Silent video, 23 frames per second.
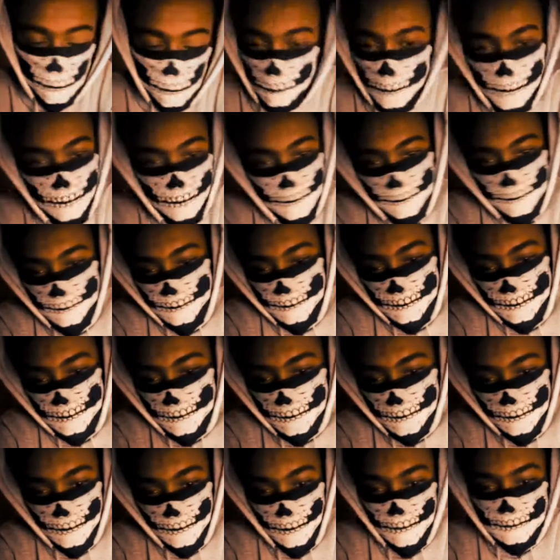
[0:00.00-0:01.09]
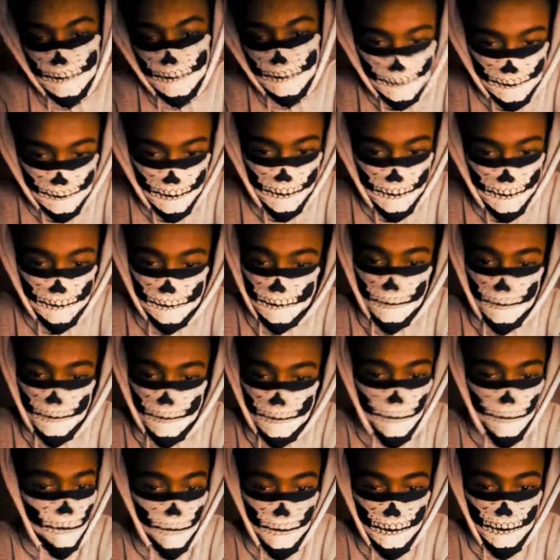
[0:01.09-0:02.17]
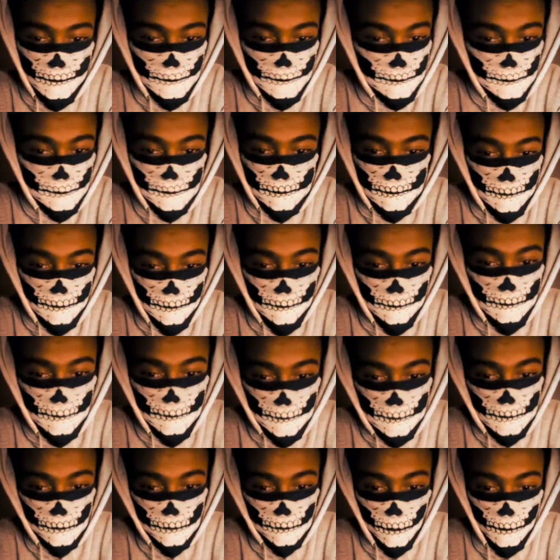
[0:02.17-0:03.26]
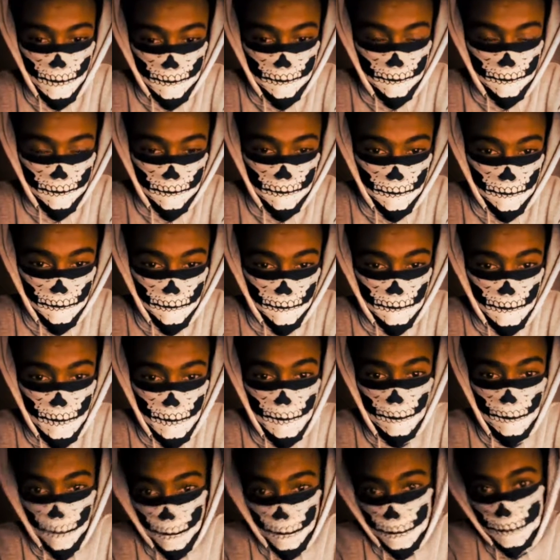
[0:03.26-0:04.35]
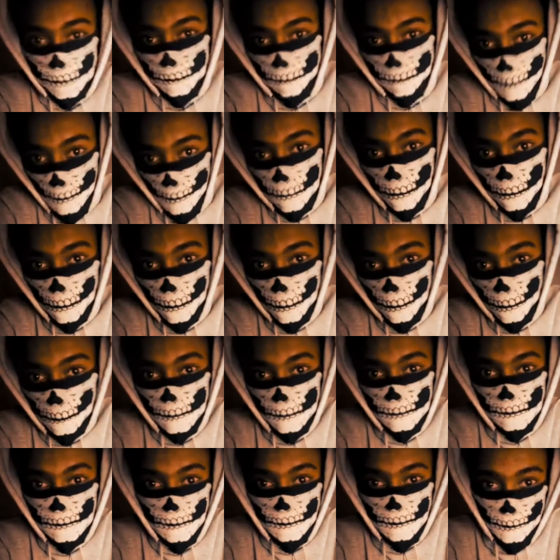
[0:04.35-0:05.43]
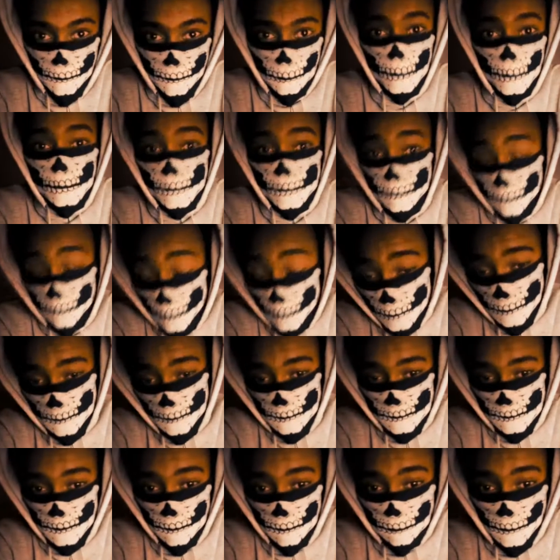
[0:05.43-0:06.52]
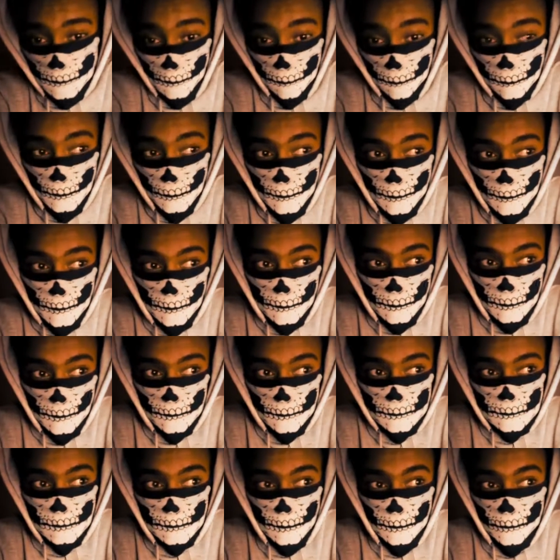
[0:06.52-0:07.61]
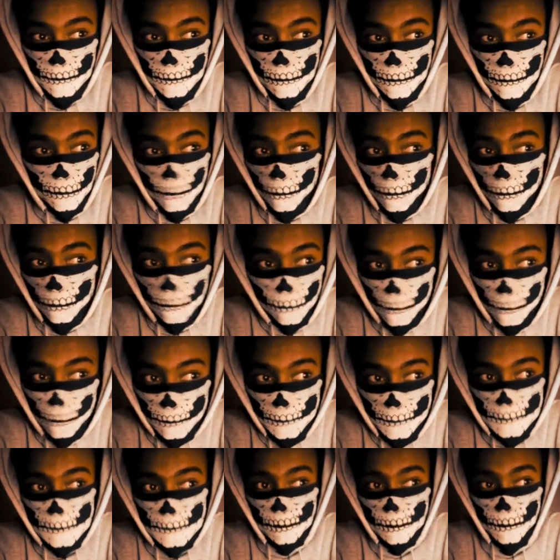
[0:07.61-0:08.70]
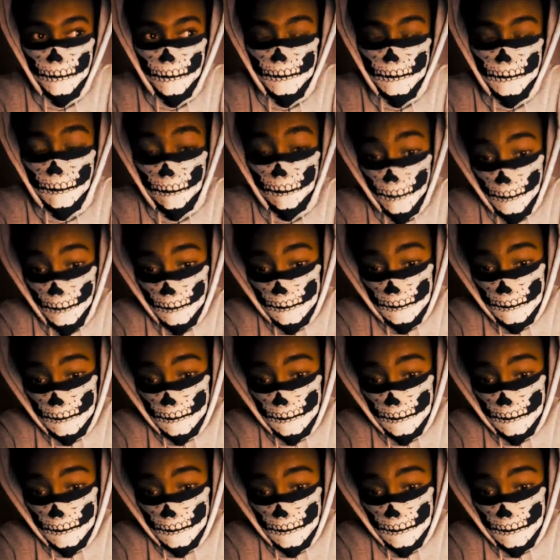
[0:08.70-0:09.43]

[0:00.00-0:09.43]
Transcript: be honest, as I said, 0 days. This is why they're most valuable and most feared at the same time. It's like you don't know you're exploited, but